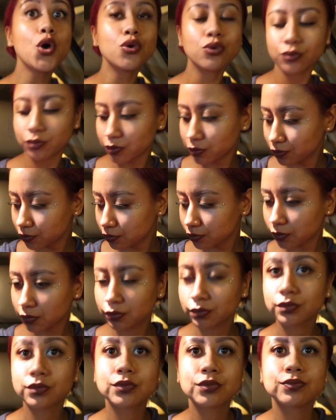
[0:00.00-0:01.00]
Woo!
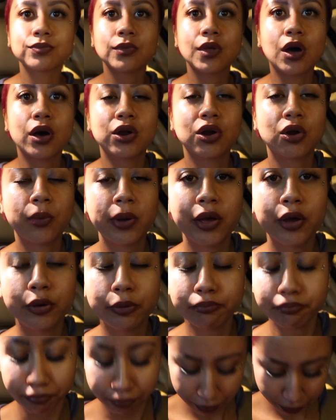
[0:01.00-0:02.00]
On our way
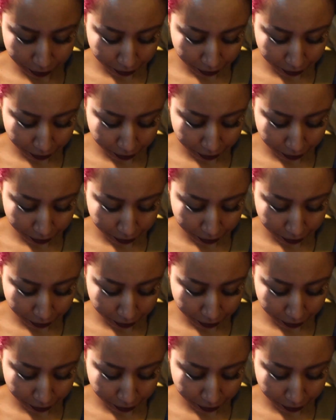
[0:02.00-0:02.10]
home.